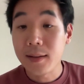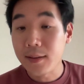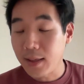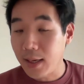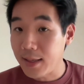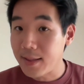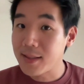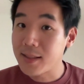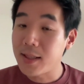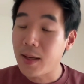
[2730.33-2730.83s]

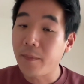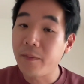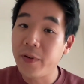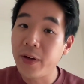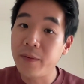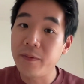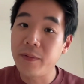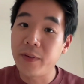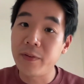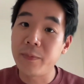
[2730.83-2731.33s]
It's
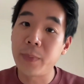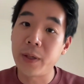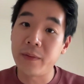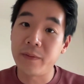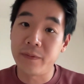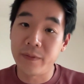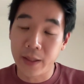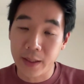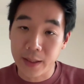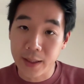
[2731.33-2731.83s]
something we've been
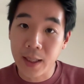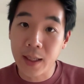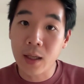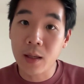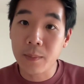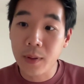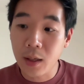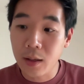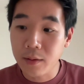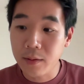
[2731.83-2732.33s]
thinking
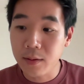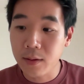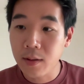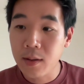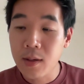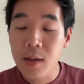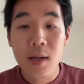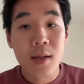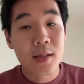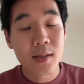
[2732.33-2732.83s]
about.
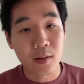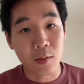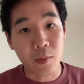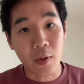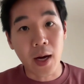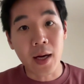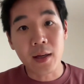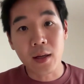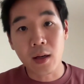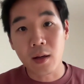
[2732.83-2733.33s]
So
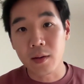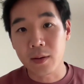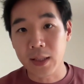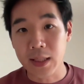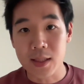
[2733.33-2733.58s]
right now,